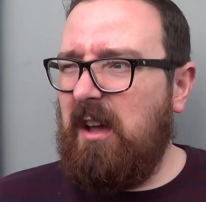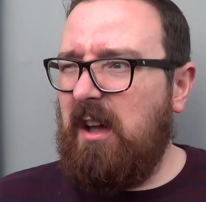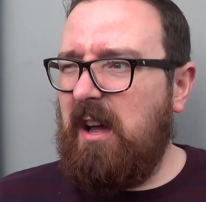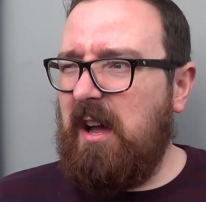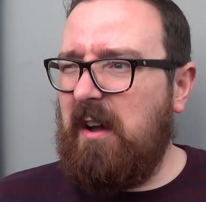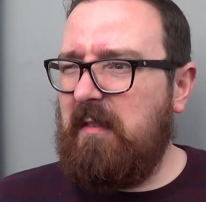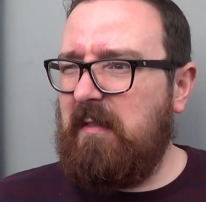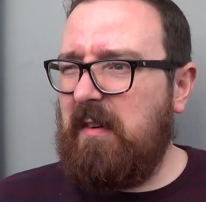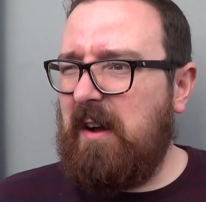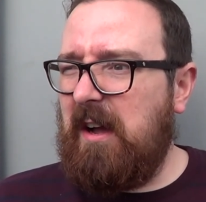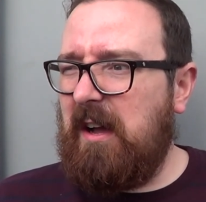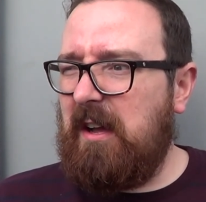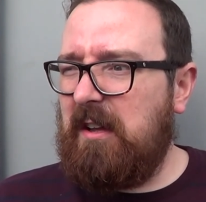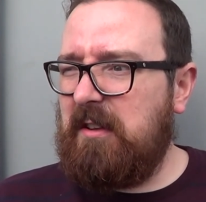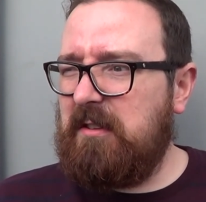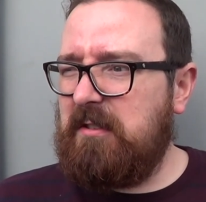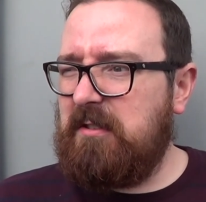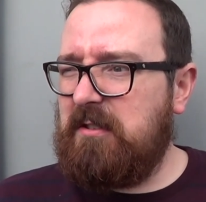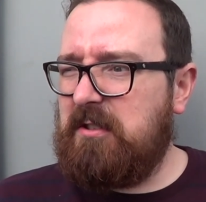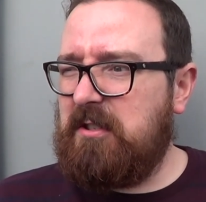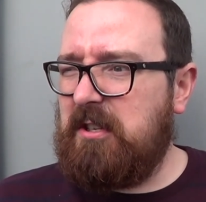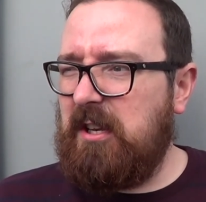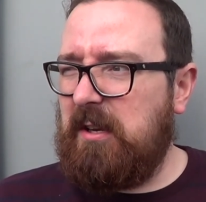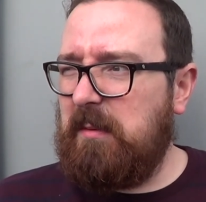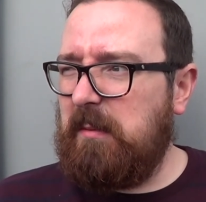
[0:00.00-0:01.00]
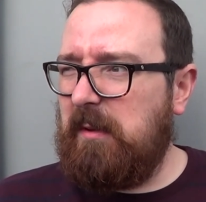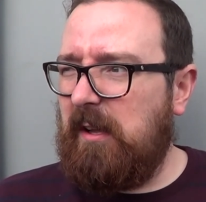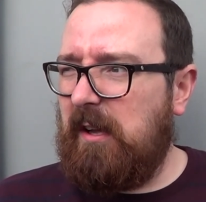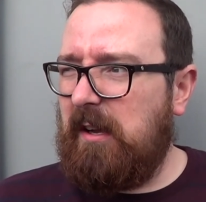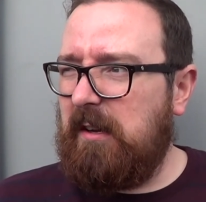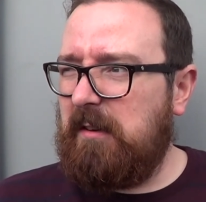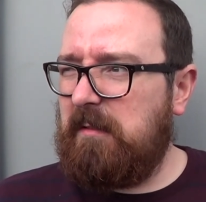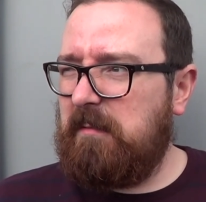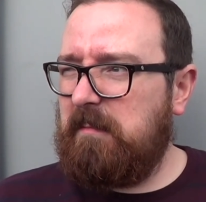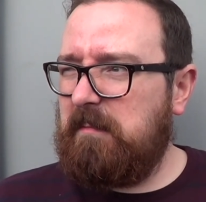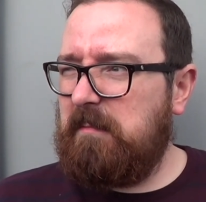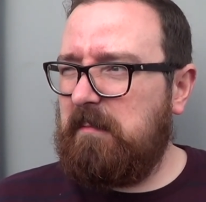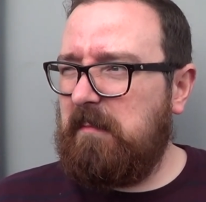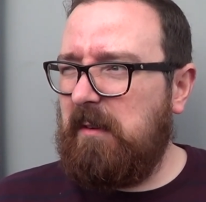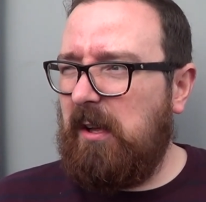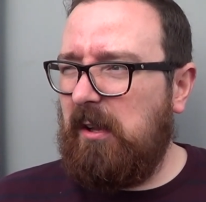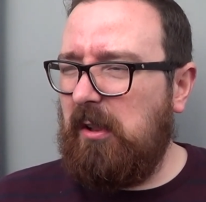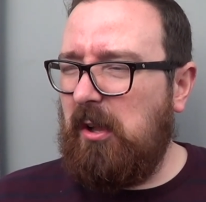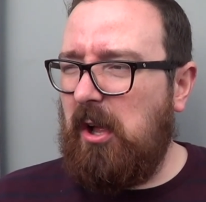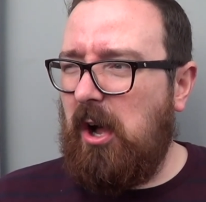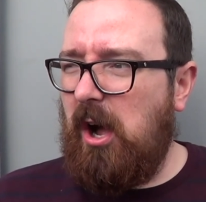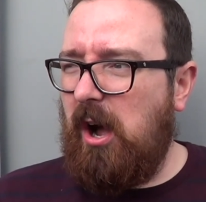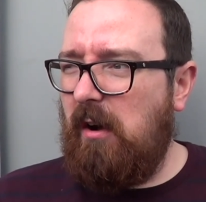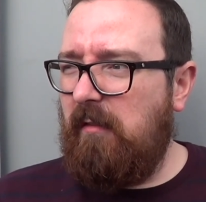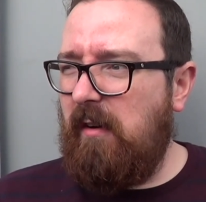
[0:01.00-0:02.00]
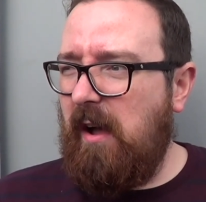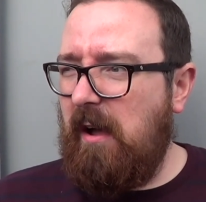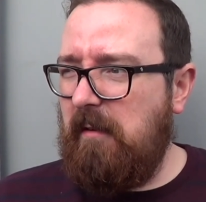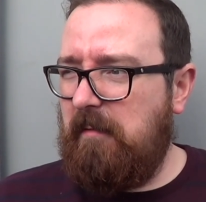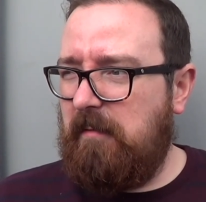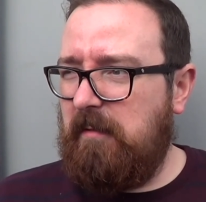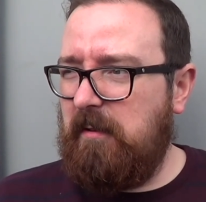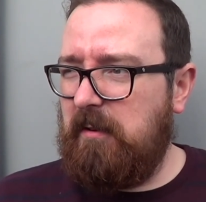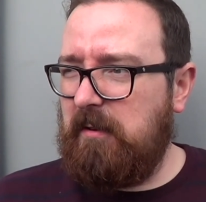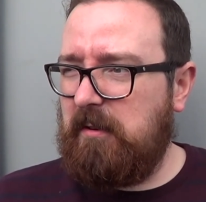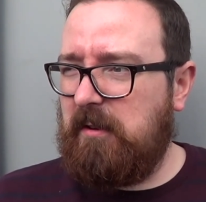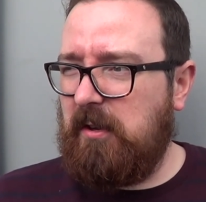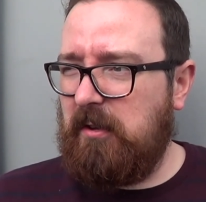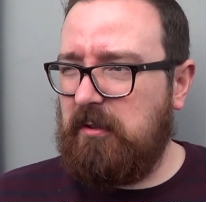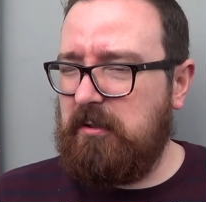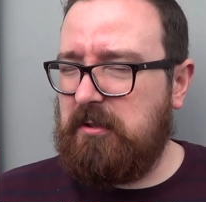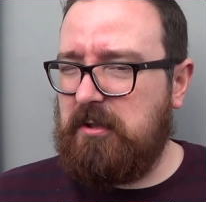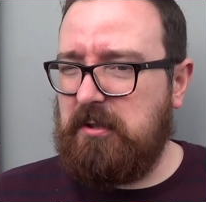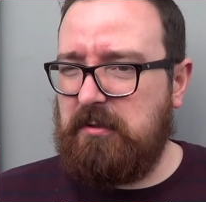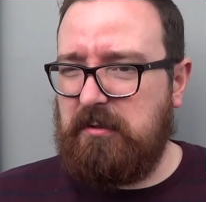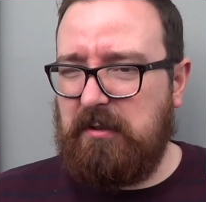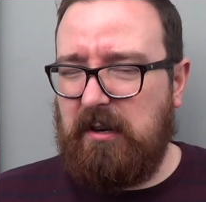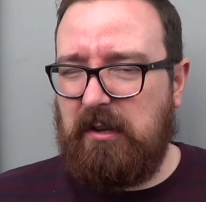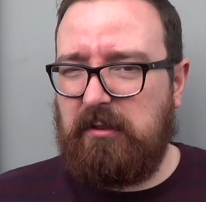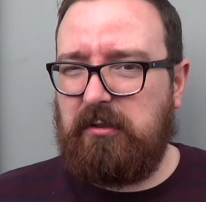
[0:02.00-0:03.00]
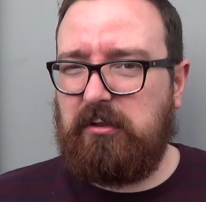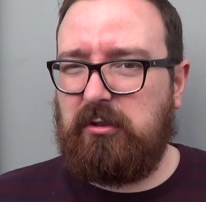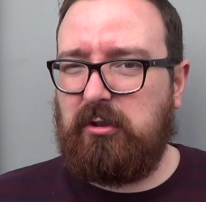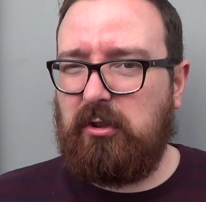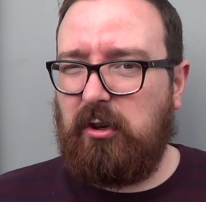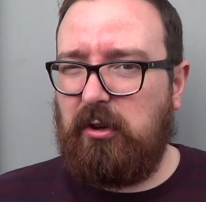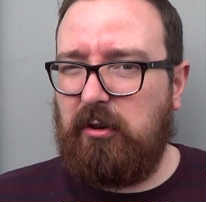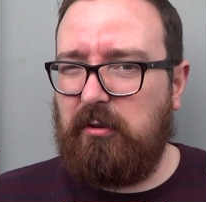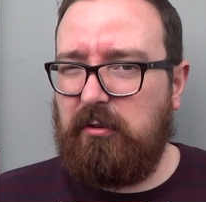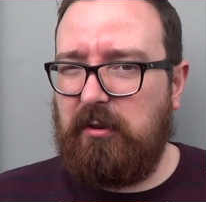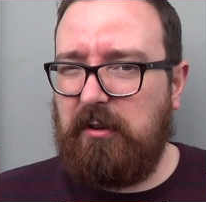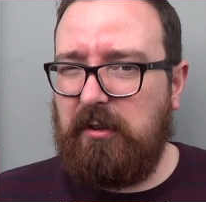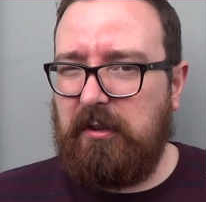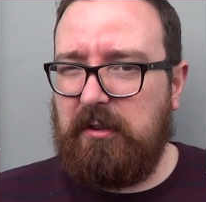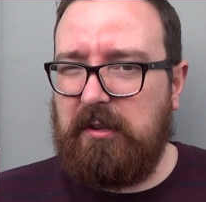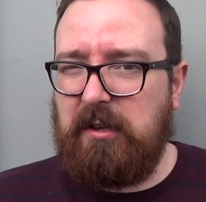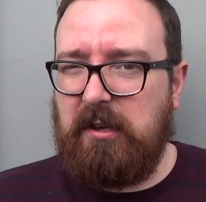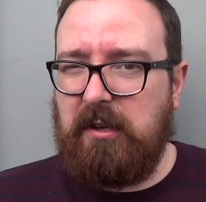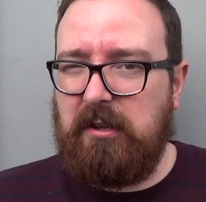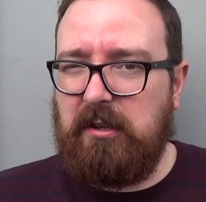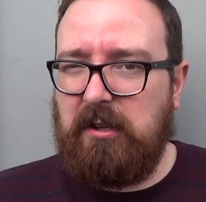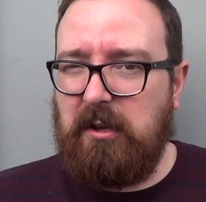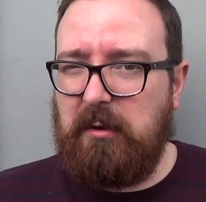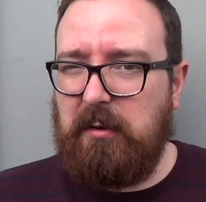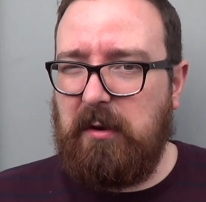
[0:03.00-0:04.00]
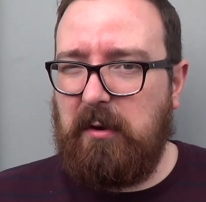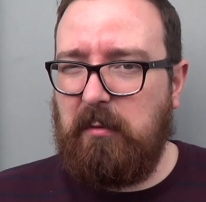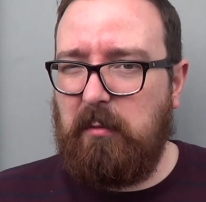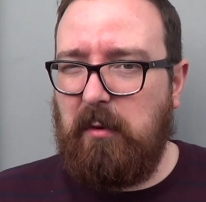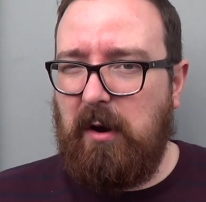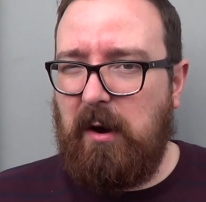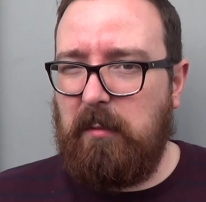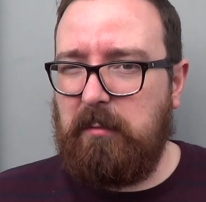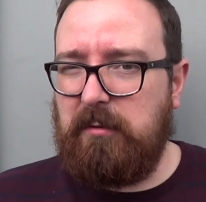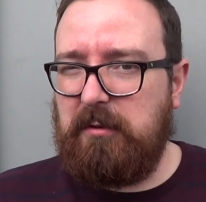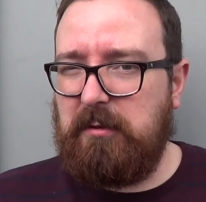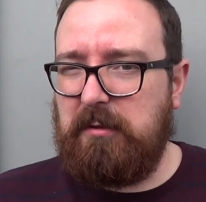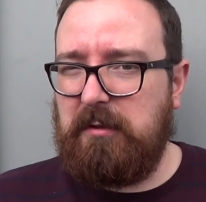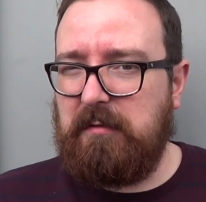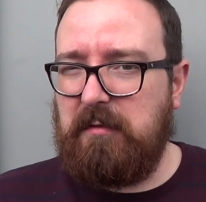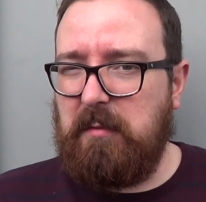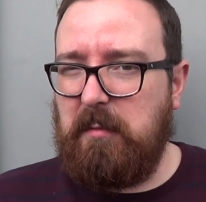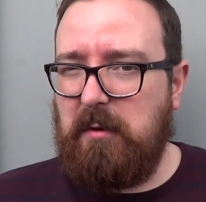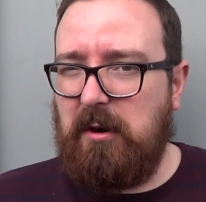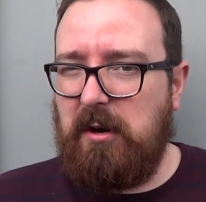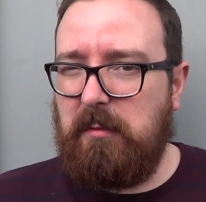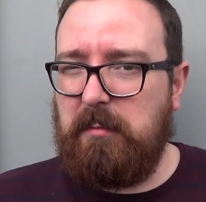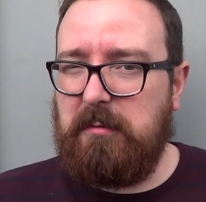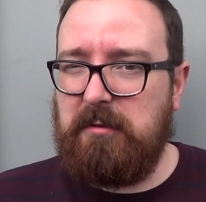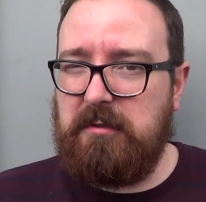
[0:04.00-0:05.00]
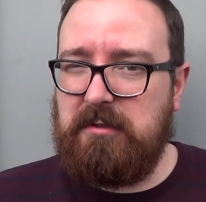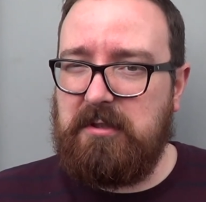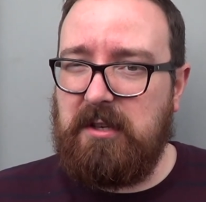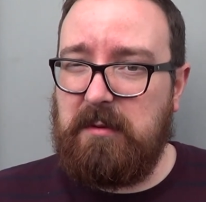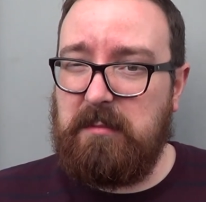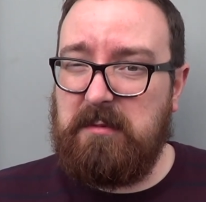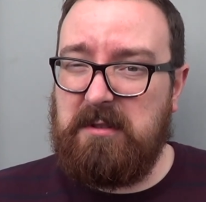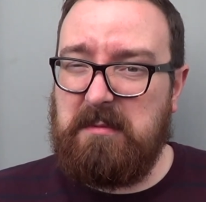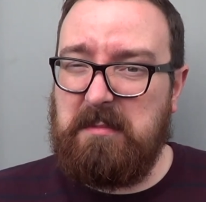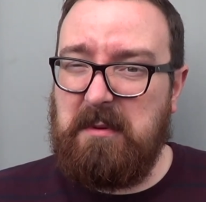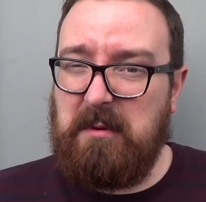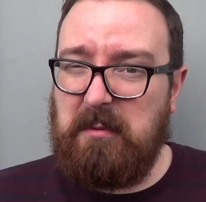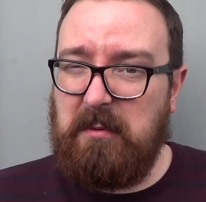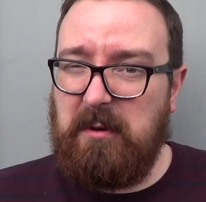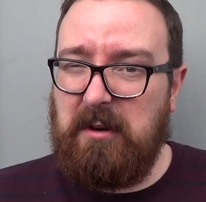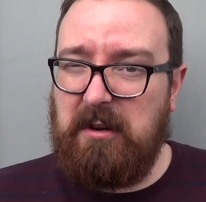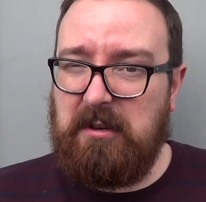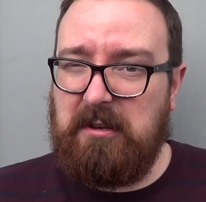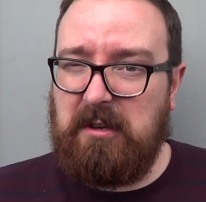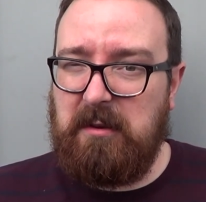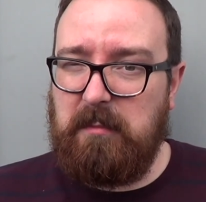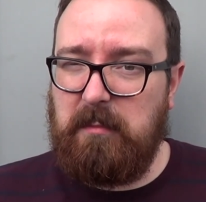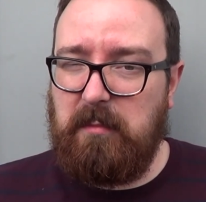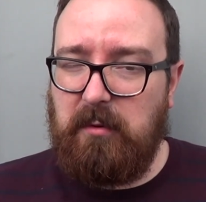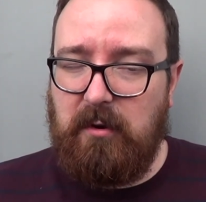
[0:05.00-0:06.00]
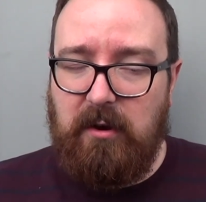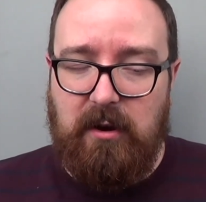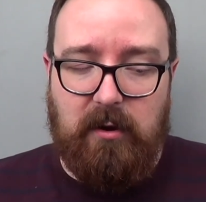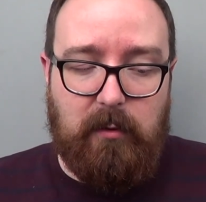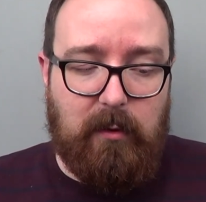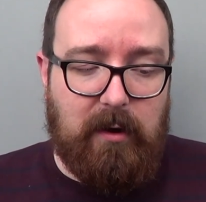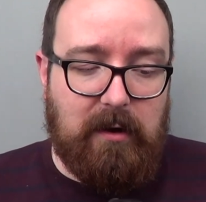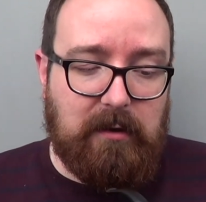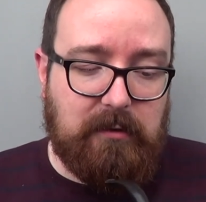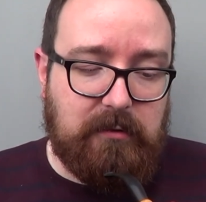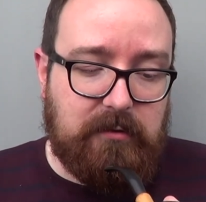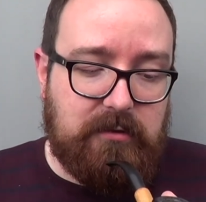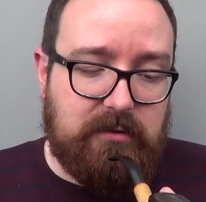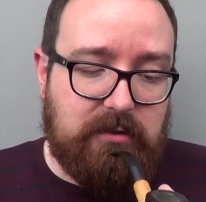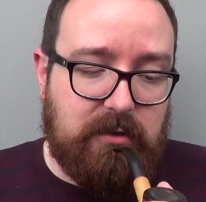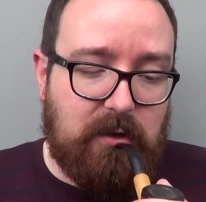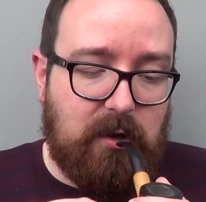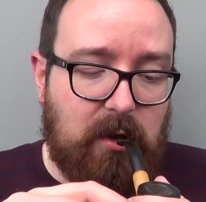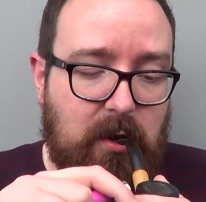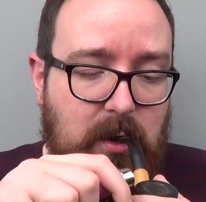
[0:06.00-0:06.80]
and that seemed like a lot of effort considering I don't really need to do it. What I'm doing at the moment seems to be working pretty well. So.